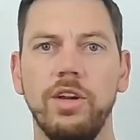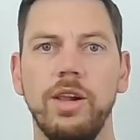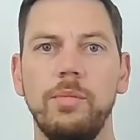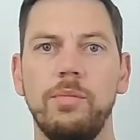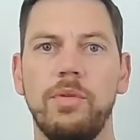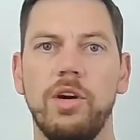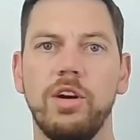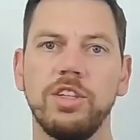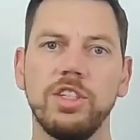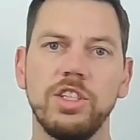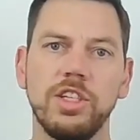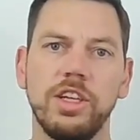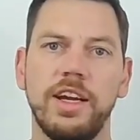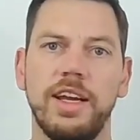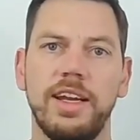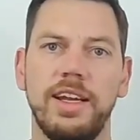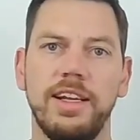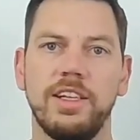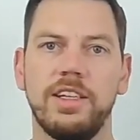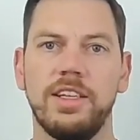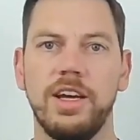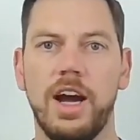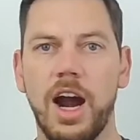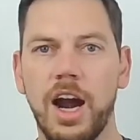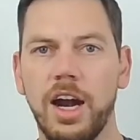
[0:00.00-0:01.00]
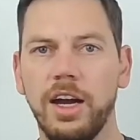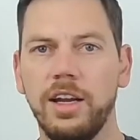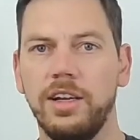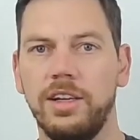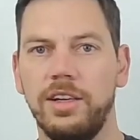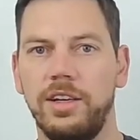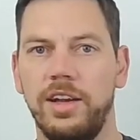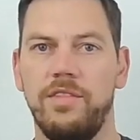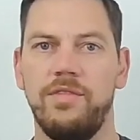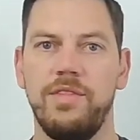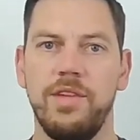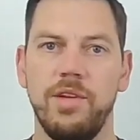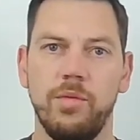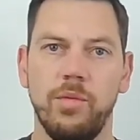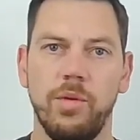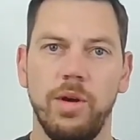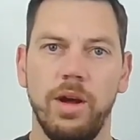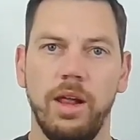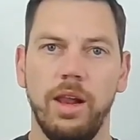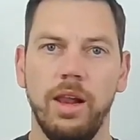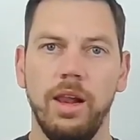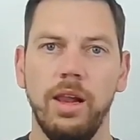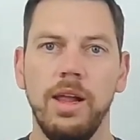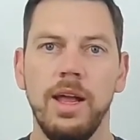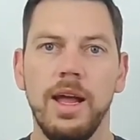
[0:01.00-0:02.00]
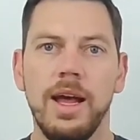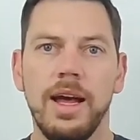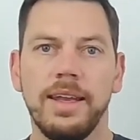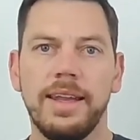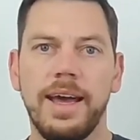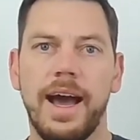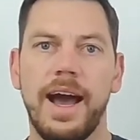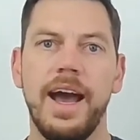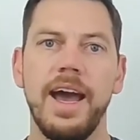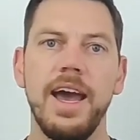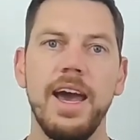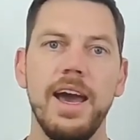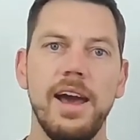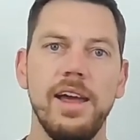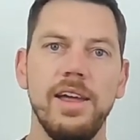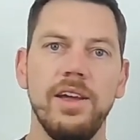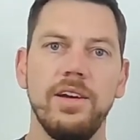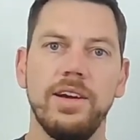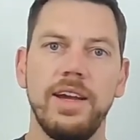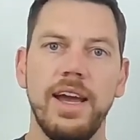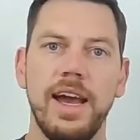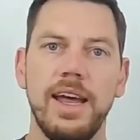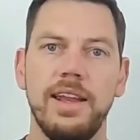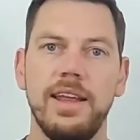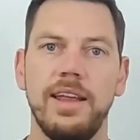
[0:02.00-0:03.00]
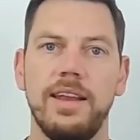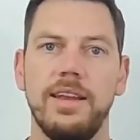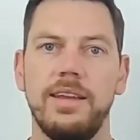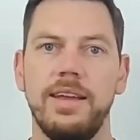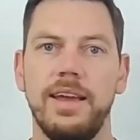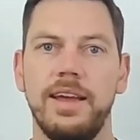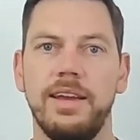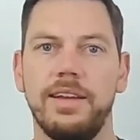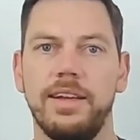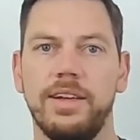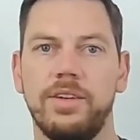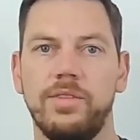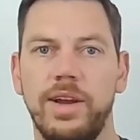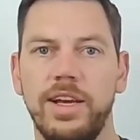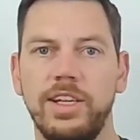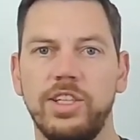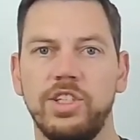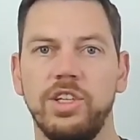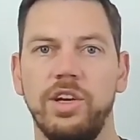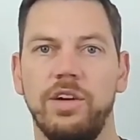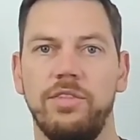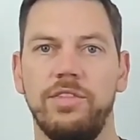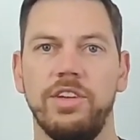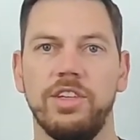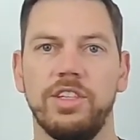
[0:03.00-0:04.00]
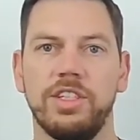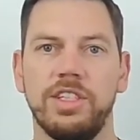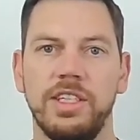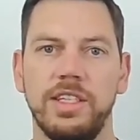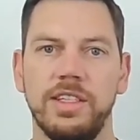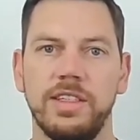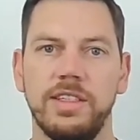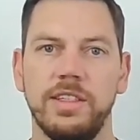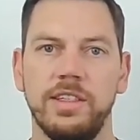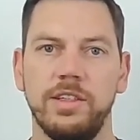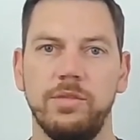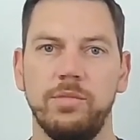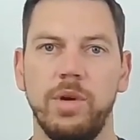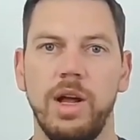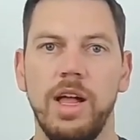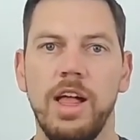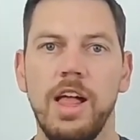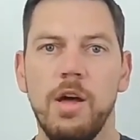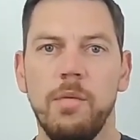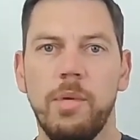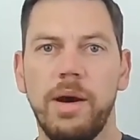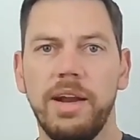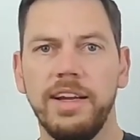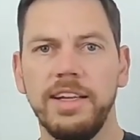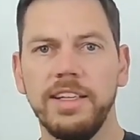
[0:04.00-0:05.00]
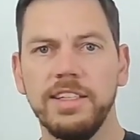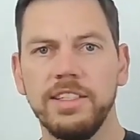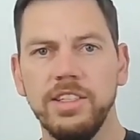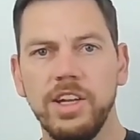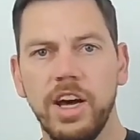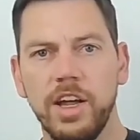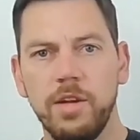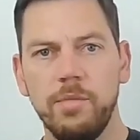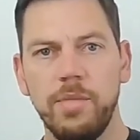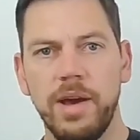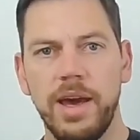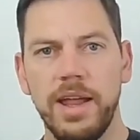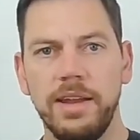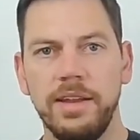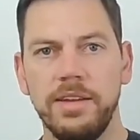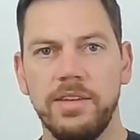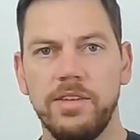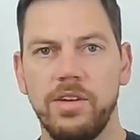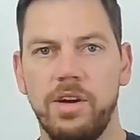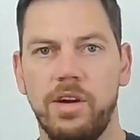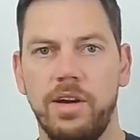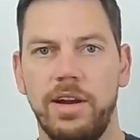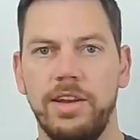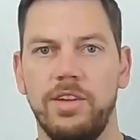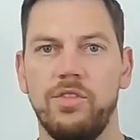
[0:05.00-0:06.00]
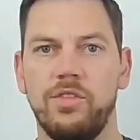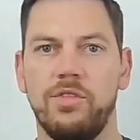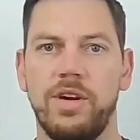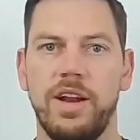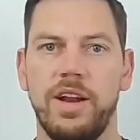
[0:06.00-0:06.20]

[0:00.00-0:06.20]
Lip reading: boxes are getting darker, if you will, the higher you get in the integration of your system. But it is not mandatory to run